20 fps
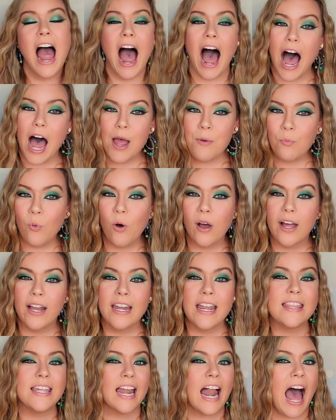I'm
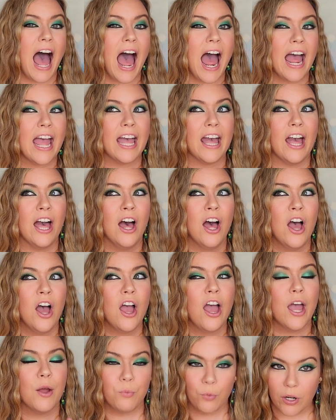one that I'm
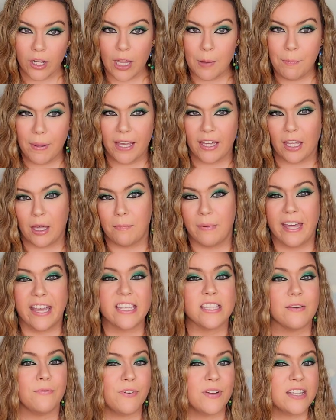really picky
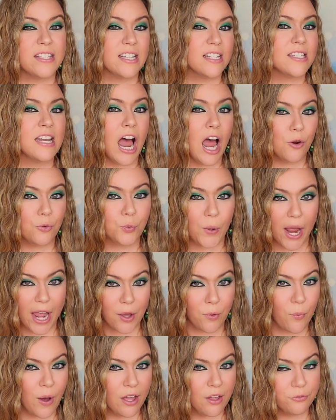because if it does not
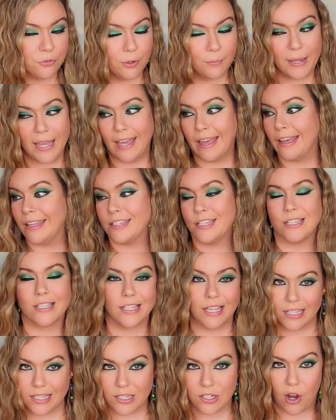write well for me, it just
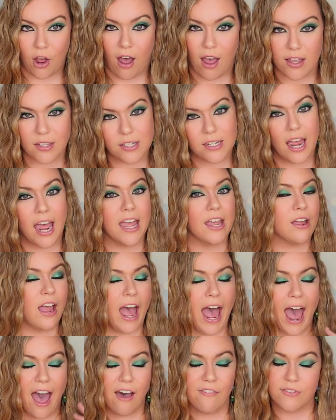gets tossed. I
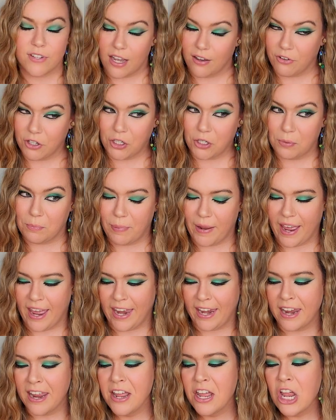have to have a good
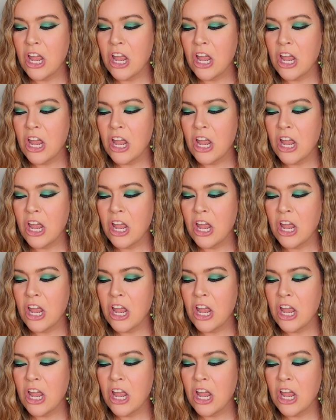pen.